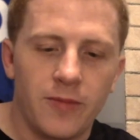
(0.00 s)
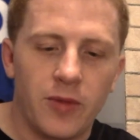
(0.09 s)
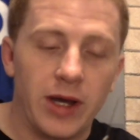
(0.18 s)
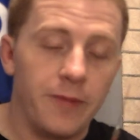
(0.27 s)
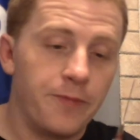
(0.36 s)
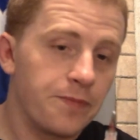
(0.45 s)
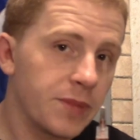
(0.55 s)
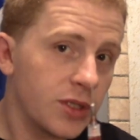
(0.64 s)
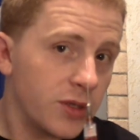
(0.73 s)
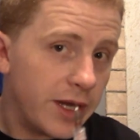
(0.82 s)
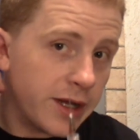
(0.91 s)
But,
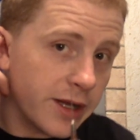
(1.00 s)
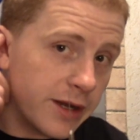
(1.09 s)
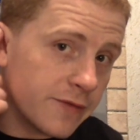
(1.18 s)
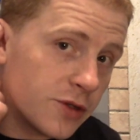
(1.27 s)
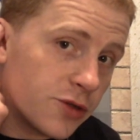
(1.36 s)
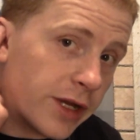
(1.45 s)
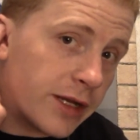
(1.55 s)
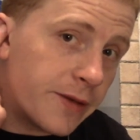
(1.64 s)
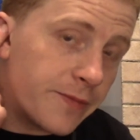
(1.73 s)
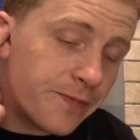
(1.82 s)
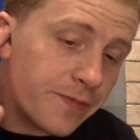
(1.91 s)
so yeah, you're going to have to drain
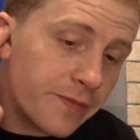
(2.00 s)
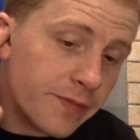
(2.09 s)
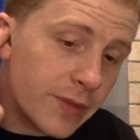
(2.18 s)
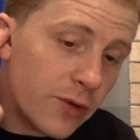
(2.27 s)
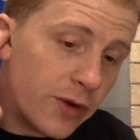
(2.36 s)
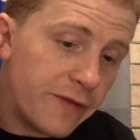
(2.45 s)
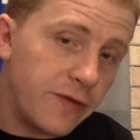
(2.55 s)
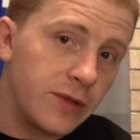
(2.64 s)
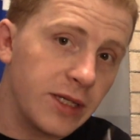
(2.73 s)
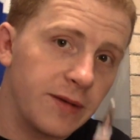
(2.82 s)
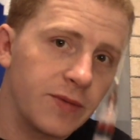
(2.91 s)
it quite a
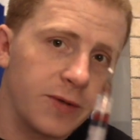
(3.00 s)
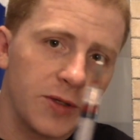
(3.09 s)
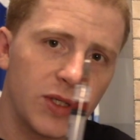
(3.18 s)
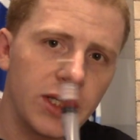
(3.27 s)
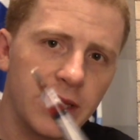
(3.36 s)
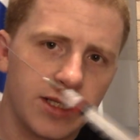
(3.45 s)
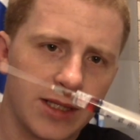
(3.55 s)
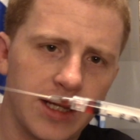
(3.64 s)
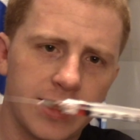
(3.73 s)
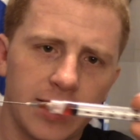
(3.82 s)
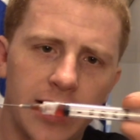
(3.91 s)
few times, but you'll see that
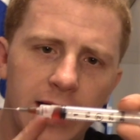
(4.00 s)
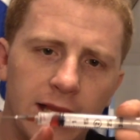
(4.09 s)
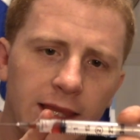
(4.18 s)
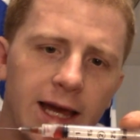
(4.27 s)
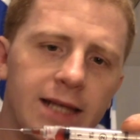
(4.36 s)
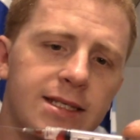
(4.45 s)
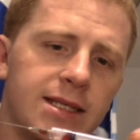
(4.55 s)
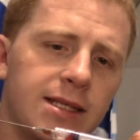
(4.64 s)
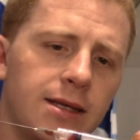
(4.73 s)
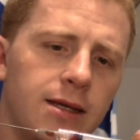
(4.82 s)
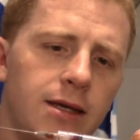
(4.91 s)
that's a lot
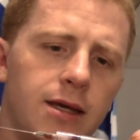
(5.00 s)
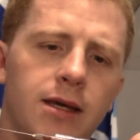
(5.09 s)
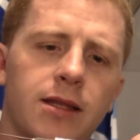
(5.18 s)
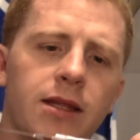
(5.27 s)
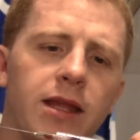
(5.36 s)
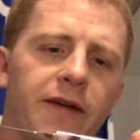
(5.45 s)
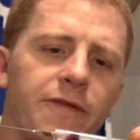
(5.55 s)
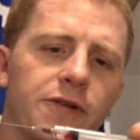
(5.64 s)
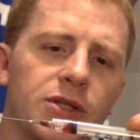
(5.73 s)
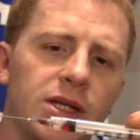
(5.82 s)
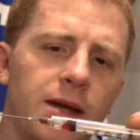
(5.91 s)
less than that
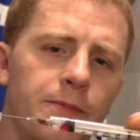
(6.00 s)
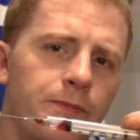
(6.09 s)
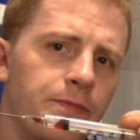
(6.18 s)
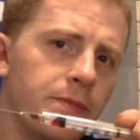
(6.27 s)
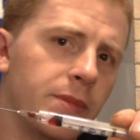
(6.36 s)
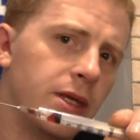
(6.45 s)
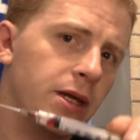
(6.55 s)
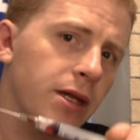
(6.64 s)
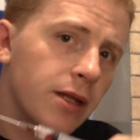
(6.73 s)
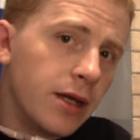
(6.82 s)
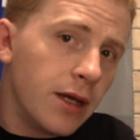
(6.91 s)
first time.
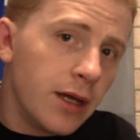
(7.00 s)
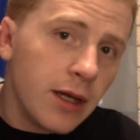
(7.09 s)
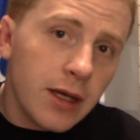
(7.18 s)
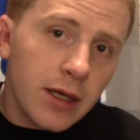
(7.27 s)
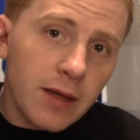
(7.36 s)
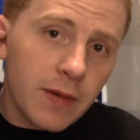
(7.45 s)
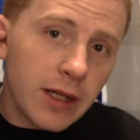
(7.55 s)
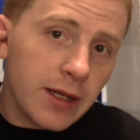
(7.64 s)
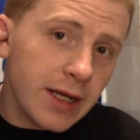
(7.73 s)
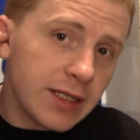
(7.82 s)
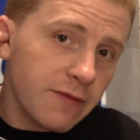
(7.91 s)
And keeping it
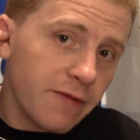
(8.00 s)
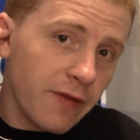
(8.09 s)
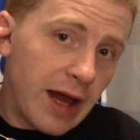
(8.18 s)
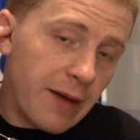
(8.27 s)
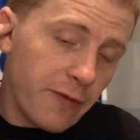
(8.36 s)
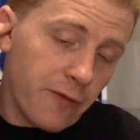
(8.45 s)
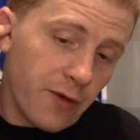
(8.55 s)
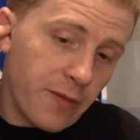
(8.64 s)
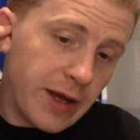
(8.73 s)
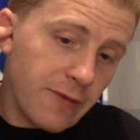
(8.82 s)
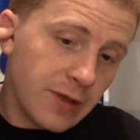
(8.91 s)
nice and flat
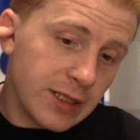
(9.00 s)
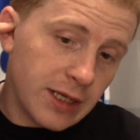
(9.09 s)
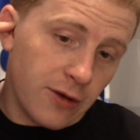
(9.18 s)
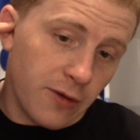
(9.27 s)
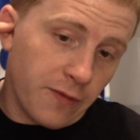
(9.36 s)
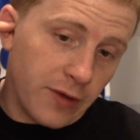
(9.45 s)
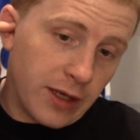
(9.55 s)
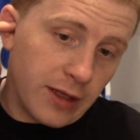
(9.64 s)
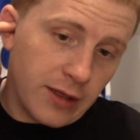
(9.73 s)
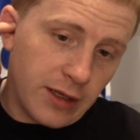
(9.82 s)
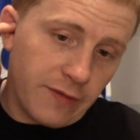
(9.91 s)
before bed, once again,
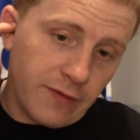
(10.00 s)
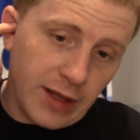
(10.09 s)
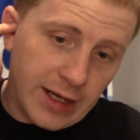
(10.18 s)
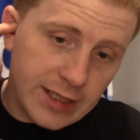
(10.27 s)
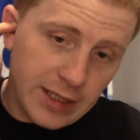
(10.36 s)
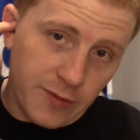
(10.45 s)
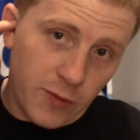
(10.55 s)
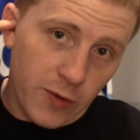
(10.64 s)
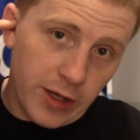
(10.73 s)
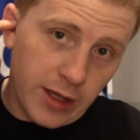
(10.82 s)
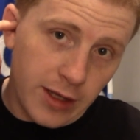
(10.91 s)
hopefully even less in the
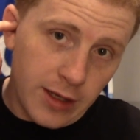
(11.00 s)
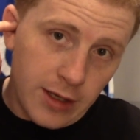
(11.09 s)
morning.